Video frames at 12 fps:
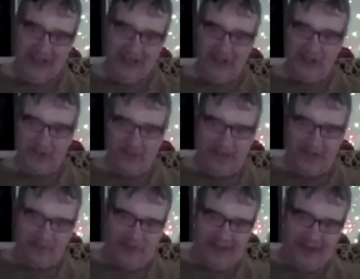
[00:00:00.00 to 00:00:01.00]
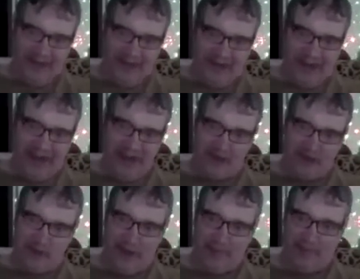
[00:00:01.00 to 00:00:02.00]
here's a fan fan and here's a
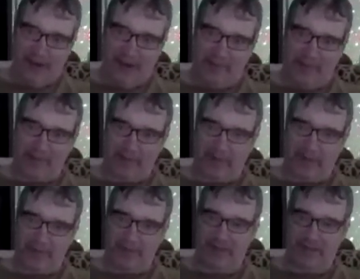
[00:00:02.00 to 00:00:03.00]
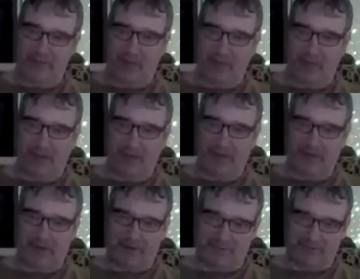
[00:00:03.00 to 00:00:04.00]
rap rap. I'm gonna rap from Hip Hop Parade for
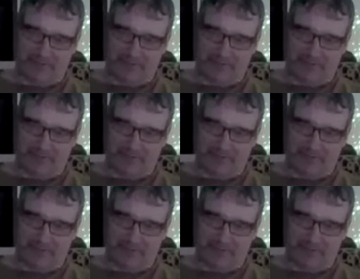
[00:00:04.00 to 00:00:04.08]
you.